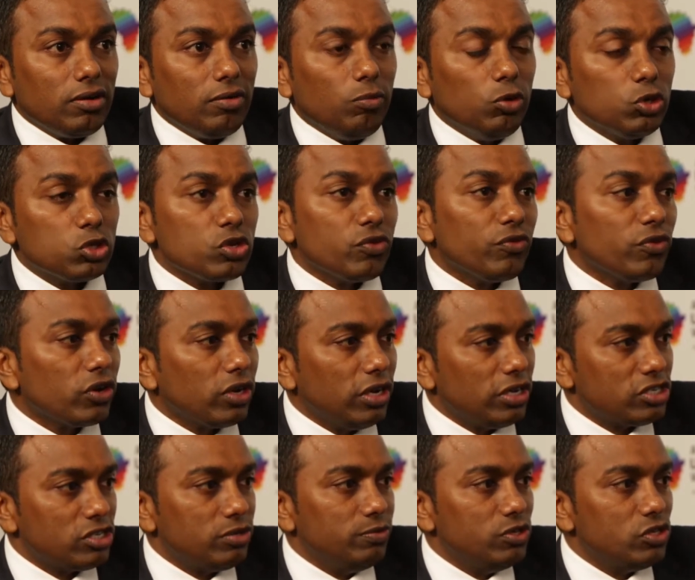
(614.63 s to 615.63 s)
Most of our
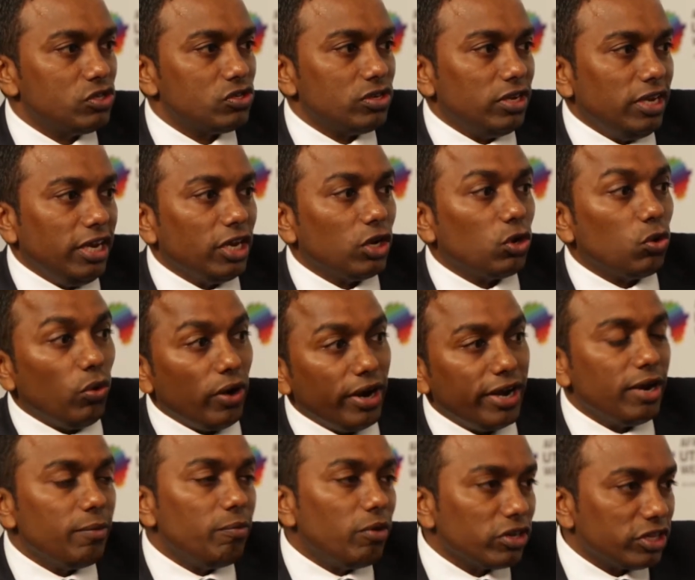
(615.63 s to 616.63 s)
customers
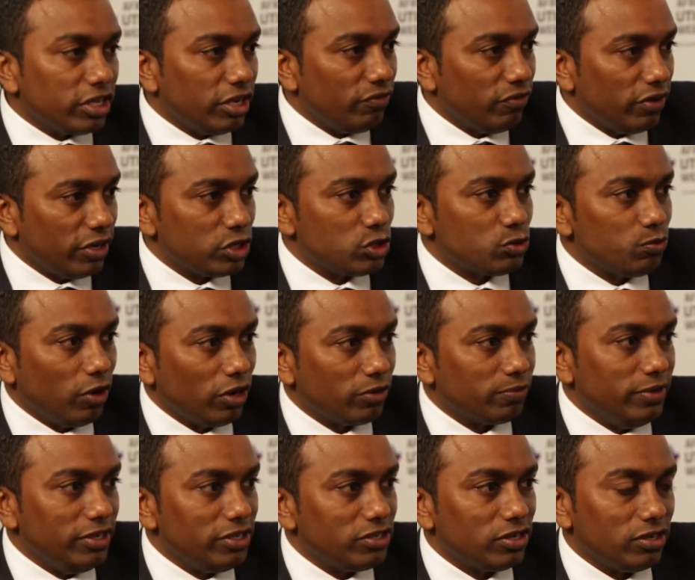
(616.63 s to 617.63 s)
inquire about the advanced smart
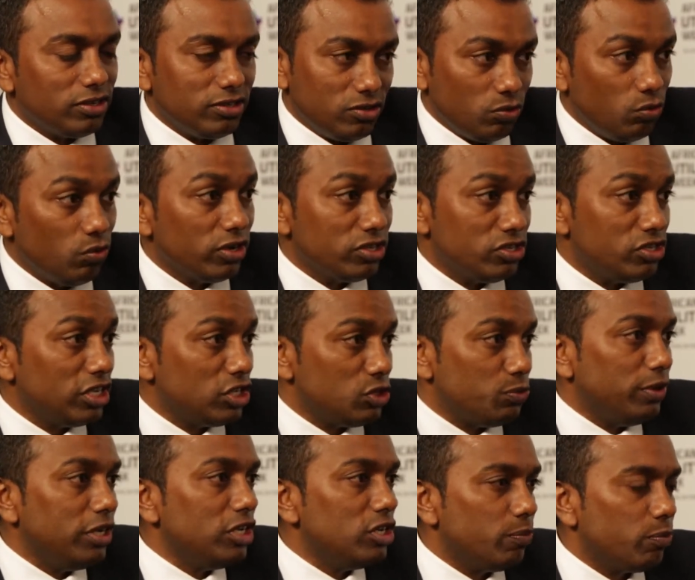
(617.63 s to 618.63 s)
meter, the ones that's
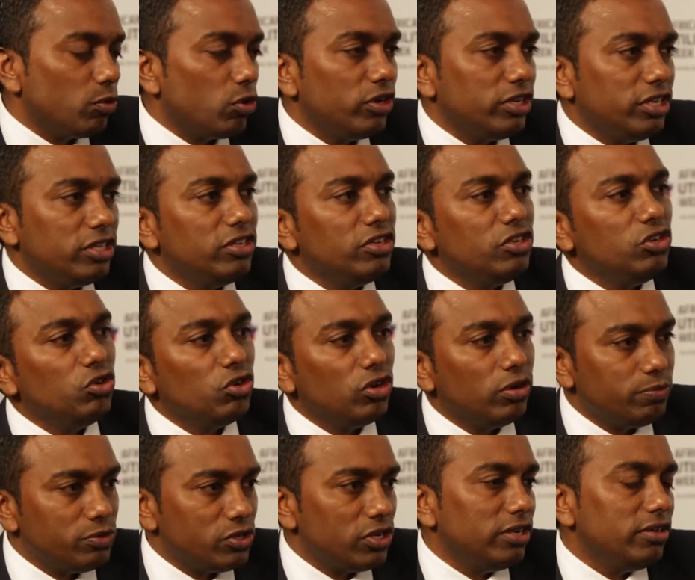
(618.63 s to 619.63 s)
been deployed in the
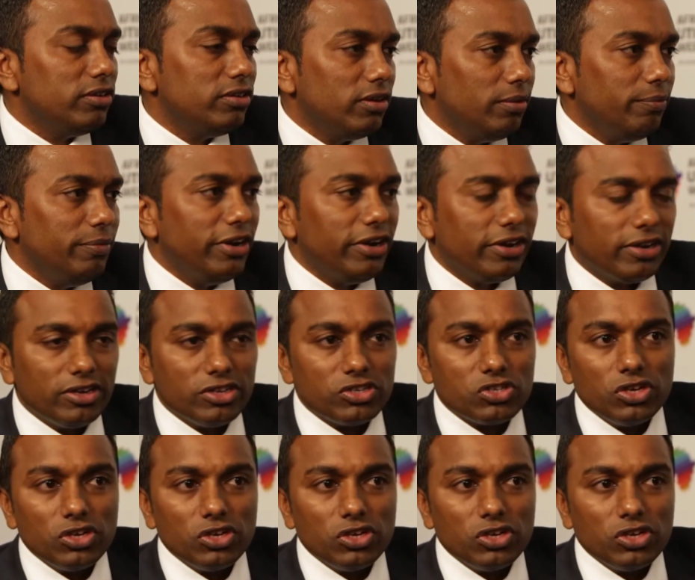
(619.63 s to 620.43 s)
Europes and Americas.